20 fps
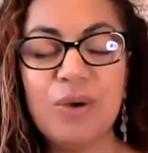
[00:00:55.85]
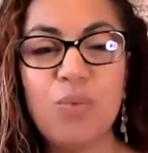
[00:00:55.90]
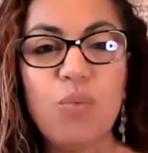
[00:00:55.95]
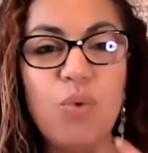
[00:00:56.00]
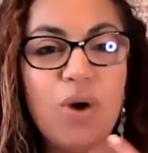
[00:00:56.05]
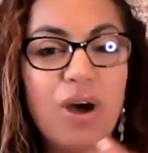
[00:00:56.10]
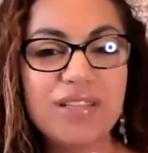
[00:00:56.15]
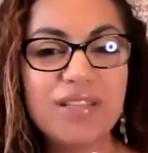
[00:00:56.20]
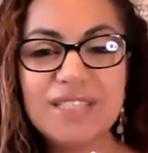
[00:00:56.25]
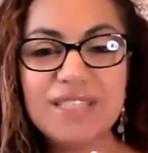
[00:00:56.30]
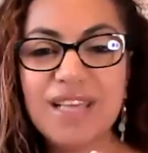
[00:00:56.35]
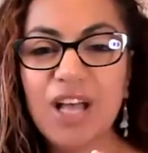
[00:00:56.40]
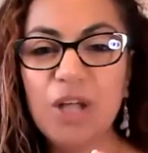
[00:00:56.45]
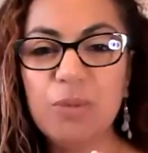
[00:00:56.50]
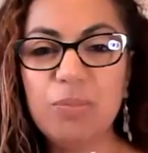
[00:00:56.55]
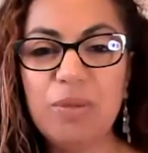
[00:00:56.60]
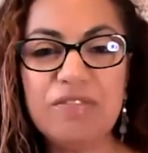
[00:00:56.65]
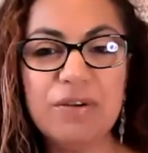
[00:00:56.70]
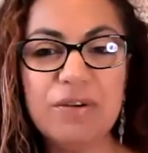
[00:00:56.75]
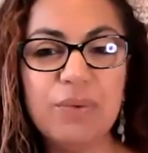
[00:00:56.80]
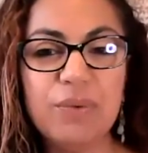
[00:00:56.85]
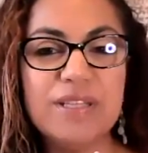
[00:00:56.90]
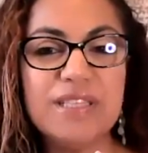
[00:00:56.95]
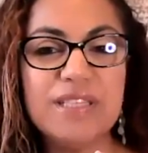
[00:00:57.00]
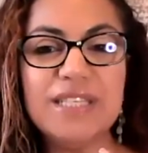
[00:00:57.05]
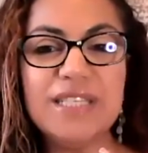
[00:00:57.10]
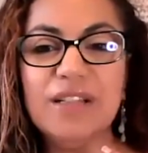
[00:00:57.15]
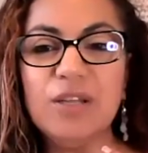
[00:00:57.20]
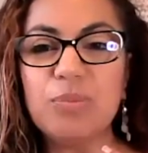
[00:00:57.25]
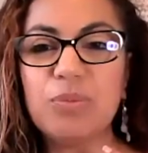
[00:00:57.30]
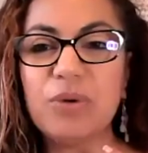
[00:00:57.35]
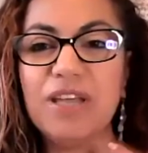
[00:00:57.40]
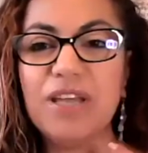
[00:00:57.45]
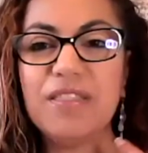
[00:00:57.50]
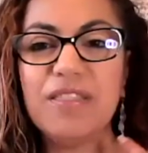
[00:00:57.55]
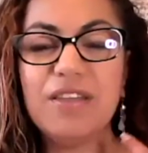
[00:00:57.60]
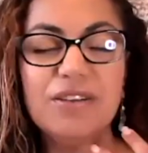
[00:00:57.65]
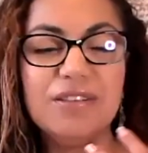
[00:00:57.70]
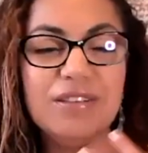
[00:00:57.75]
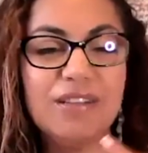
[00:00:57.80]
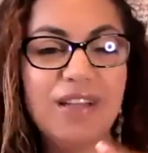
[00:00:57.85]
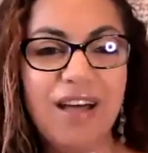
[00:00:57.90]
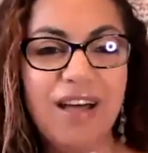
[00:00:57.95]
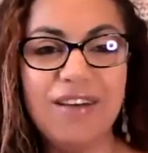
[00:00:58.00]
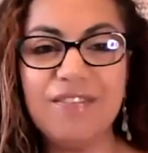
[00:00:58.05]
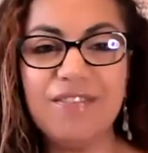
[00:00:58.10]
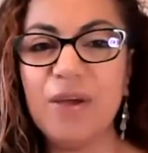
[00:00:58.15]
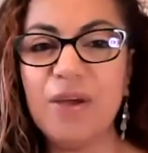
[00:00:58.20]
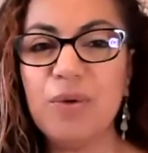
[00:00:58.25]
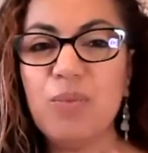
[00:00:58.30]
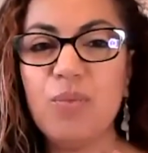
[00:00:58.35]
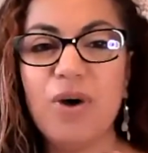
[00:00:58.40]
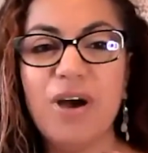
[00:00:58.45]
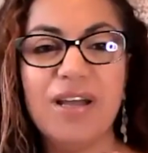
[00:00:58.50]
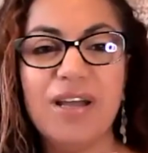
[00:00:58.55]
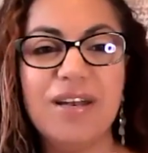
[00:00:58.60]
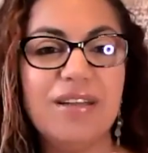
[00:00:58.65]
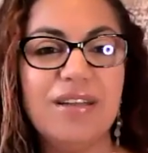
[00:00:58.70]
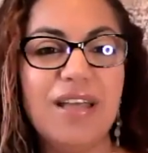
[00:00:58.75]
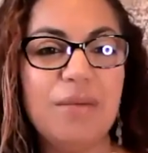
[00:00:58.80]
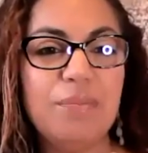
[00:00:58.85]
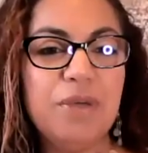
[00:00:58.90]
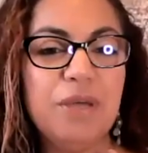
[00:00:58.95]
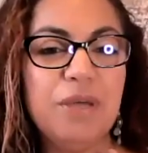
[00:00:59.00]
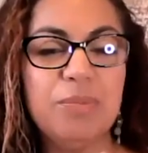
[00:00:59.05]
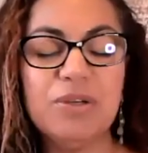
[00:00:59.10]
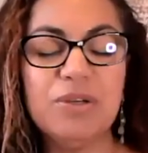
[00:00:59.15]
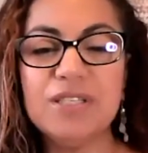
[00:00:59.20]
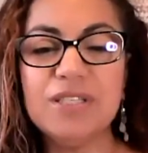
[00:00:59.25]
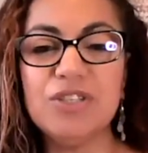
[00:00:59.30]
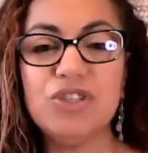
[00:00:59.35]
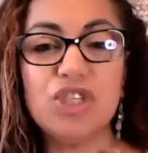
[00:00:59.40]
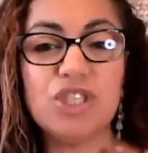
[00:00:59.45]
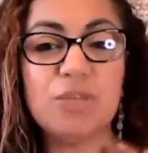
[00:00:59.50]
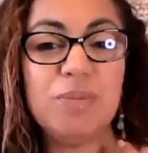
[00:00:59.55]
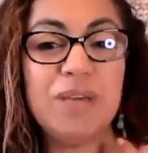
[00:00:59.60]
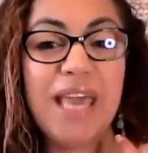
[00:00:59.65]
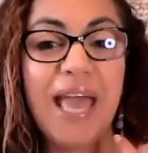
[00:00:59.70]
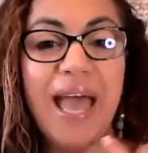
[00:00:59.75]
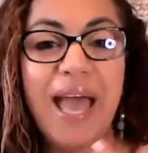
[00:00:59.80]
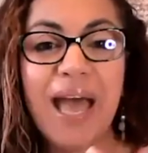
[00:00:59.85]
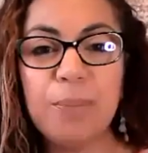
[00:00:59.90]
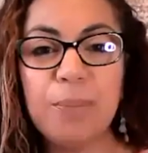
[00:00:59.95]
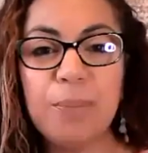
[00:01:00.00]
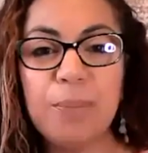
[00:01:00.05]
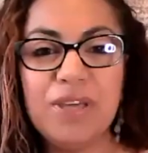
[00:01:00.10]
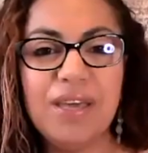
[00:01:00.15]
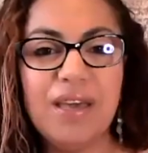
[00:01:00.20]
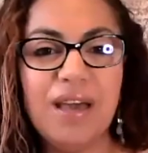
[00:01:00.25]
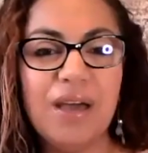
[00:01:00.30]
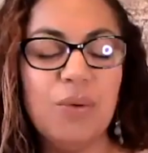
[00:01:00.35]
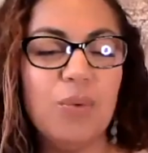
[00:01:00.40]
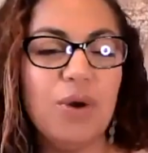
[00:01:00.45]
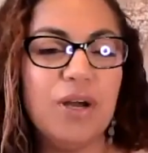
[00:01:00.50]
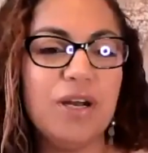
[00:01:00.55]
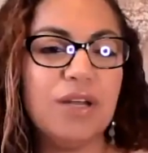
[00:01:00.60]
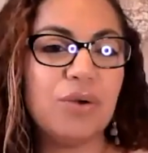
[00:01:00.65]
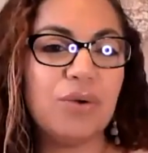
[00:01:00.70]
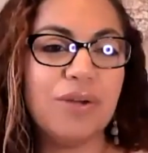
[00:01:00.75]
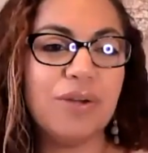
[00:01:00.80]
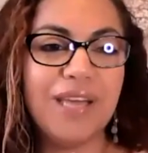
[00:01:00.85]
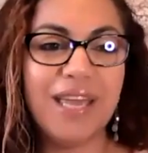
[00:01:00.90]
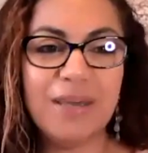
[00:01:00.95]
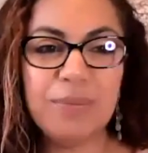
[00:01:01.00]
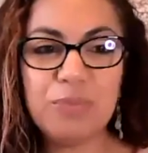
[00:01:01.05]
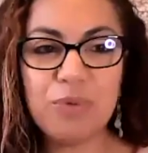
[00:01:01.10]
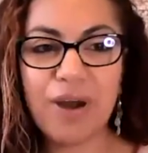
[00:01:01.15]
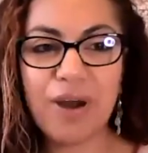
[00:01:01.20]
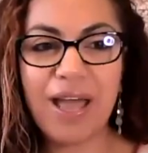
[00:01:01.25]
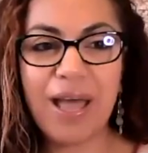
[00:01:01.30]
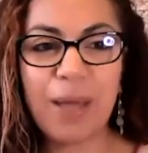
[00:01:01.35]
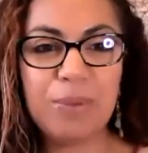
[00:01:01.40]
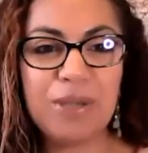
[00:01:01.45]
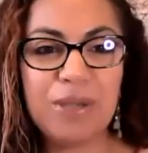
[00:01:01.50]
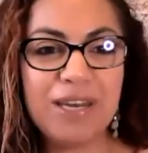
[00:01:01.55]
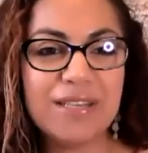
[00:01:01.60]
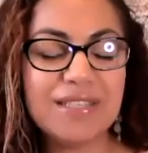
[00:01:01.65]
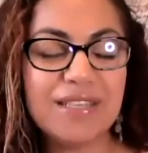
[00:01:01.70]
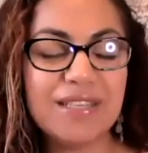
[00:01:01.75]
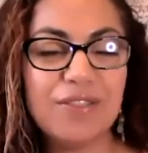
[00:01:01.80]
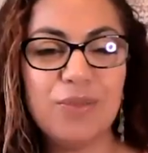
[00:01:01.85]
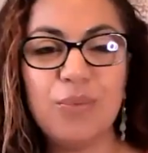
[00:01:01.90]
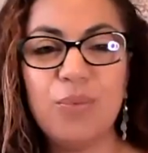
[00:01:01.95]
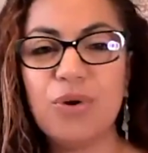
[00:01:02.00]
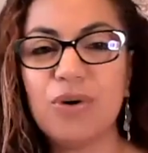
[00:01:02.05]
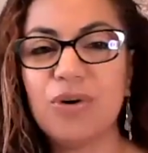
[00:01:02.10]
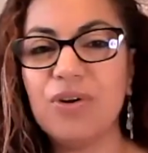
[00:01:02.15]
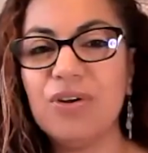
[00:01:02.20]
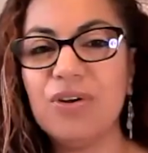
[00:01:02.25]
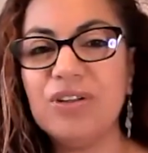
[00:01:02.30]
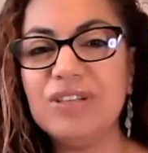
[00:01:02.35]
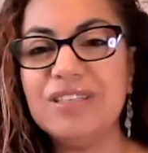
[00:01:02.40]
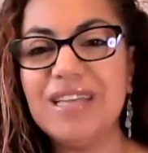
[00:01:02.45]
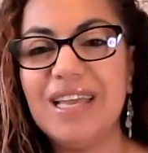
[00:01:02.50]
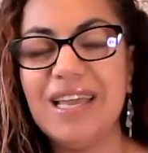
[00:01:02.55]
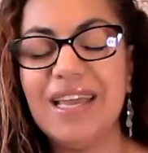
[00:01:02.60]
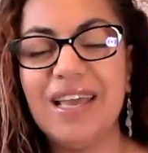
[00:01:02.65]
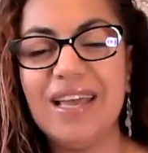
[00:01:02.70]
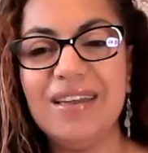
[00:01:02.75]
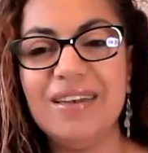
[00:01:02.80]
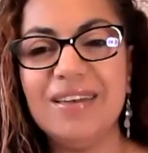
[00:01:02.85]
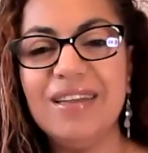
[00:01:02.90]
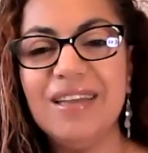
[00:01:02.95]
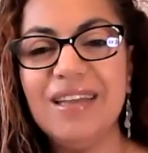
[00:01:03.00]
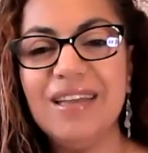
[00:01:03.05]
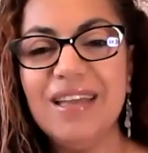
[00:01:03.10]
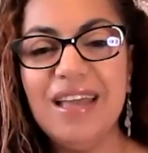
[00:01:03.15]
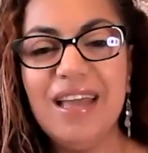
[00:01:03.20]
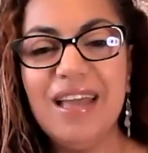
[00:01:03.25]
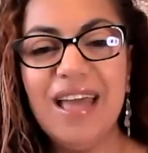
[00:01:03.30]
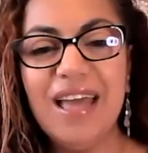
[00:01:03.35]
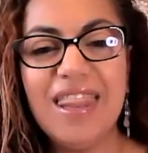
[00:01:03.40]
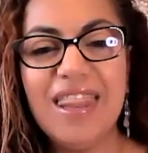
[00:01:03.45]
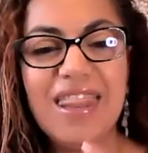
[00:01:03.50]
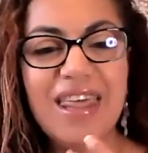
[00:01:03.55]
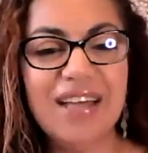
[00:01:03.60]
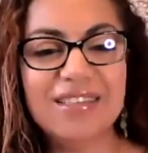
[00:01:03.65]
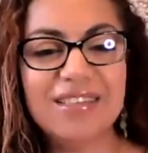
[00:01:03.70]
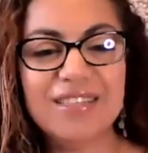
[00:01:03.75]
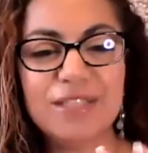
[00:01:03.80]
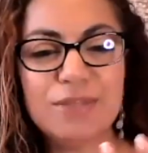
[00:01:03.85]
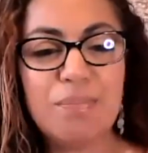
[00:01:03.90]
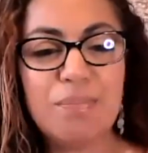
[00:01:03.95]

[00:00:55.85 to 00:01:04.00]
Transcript: wants to help everyone celebrate their love. I want people to just be happy. I want to create more happiness in the world. And that's